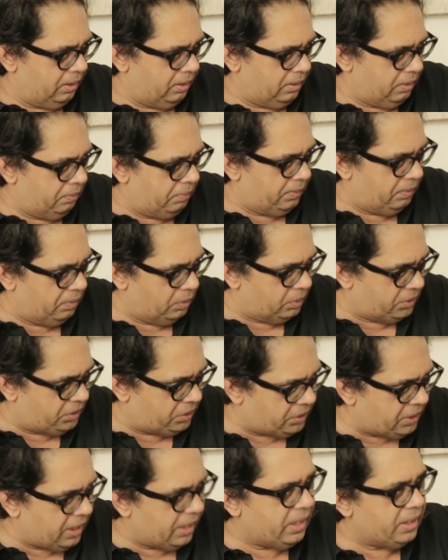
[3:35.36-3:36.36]
you
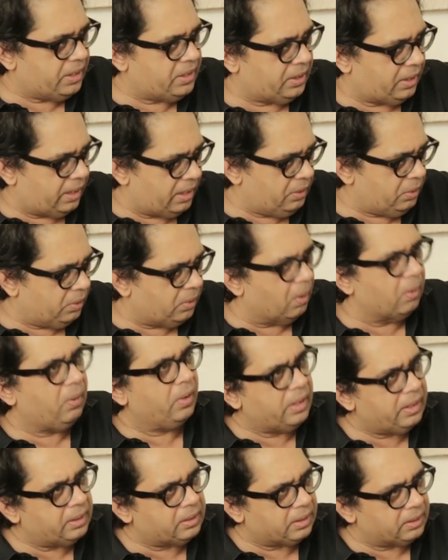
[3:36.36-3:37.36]
see it and you
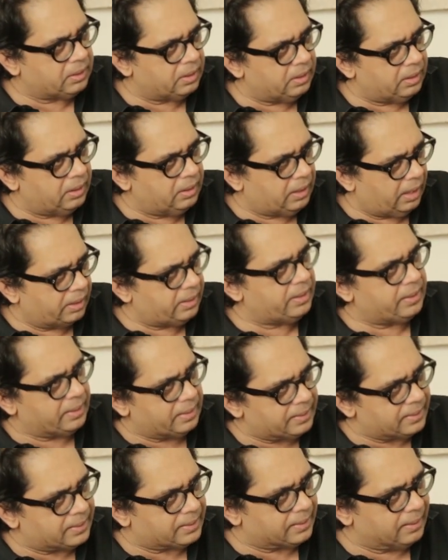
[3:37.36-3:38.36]
call it like it
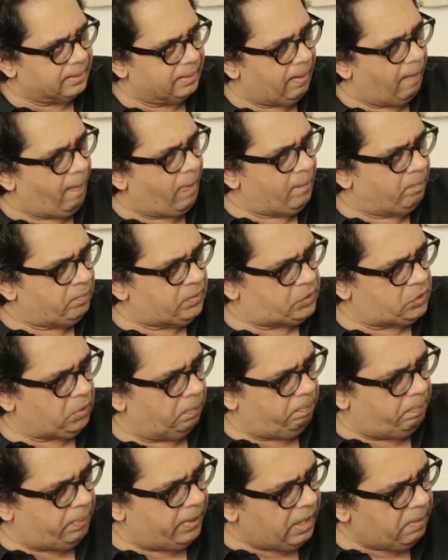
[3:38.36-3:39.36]
is. So
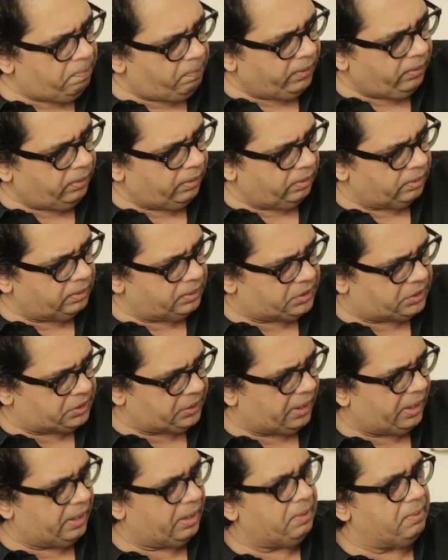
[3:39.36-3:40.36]
people
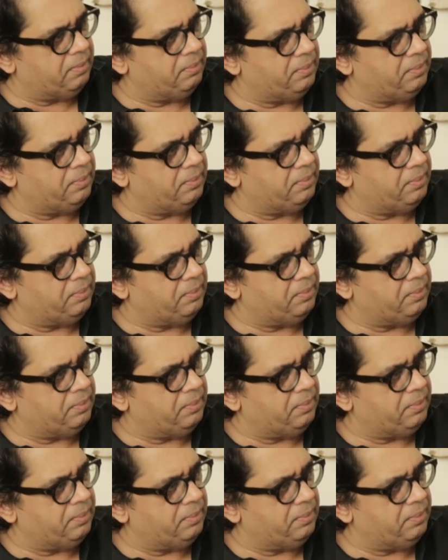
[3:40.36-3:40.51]
say